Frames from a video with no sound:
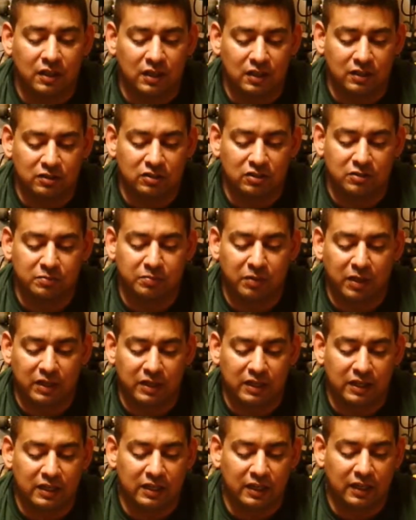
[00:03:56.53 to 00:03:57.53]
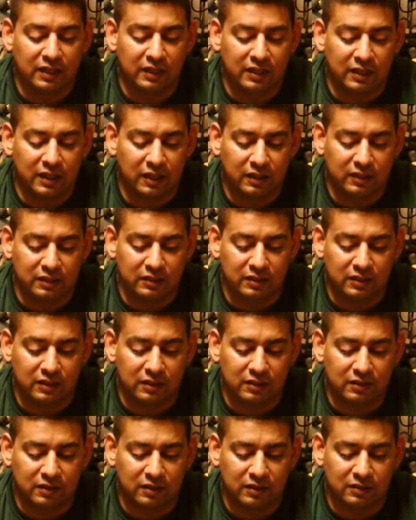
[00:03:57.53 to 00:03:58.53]
just plug in any
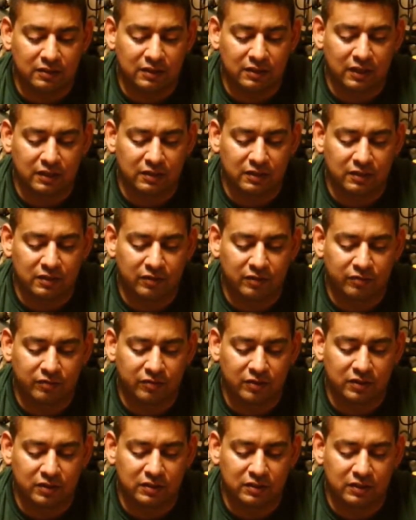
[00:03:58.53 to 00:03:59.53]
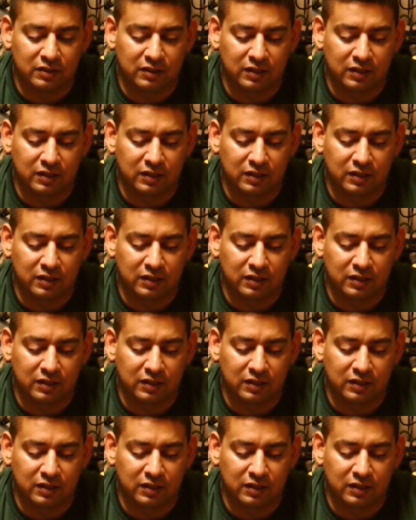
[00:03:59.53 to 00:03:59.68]
LED. It's got different